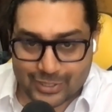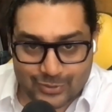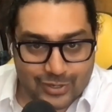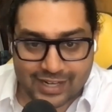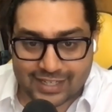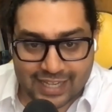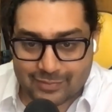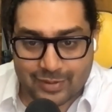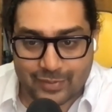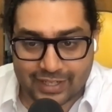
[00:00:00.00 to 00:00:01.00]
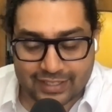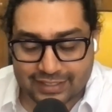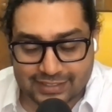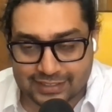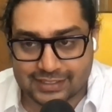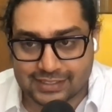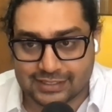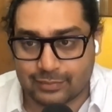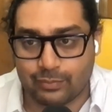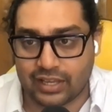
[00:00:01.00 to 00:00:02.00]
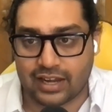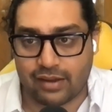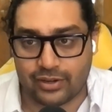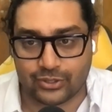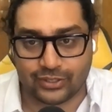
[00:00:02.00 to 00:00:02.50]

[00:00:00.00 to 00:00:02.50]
but you can tell me better. This is this is a big rabbit